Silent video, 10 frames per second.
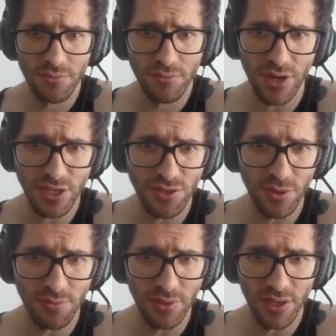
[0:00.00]

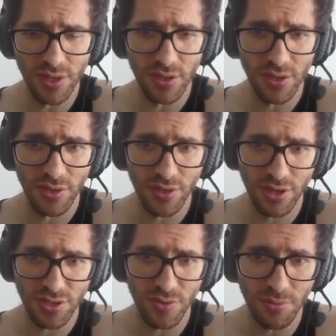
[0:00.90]
the
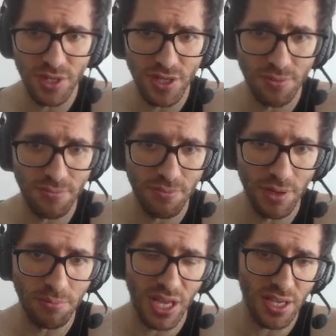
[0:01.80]
dark squared bishop by
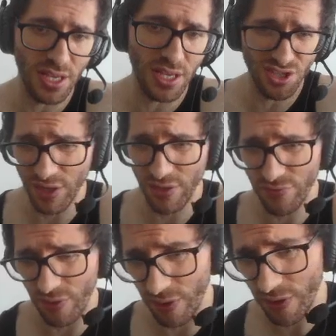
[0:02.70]
black gets traded
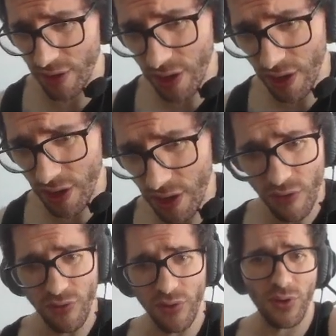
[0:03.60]

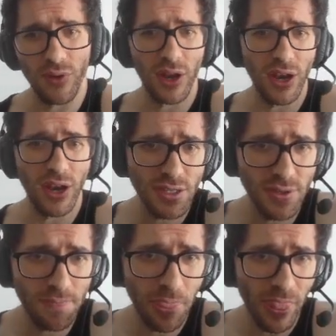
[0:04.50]
for a knight.
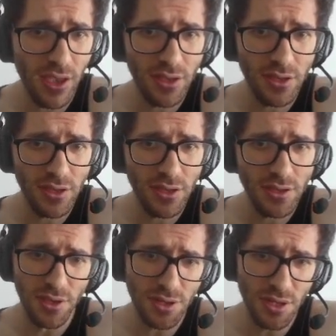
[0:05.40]
So
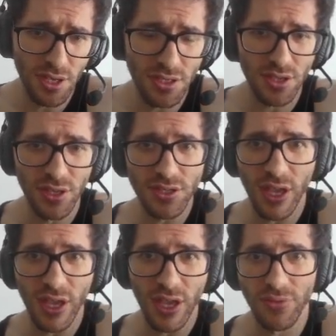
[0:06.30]
usually it's good to
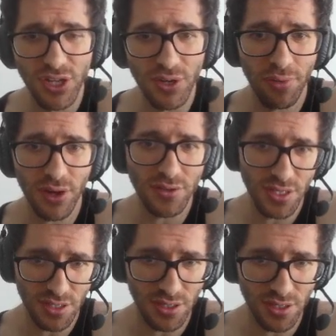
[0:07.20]
have the bishop pair
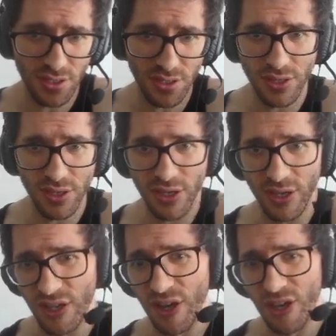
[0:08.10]
that's
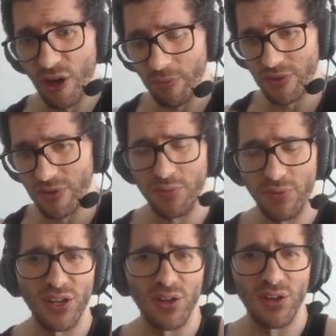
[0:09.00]
in
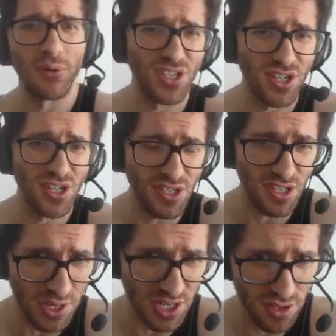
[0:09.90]
open positions
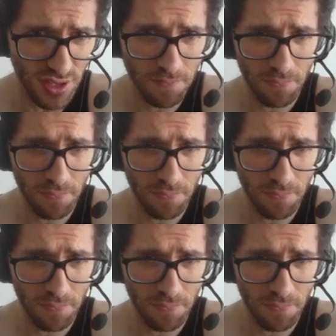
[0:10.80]
especially.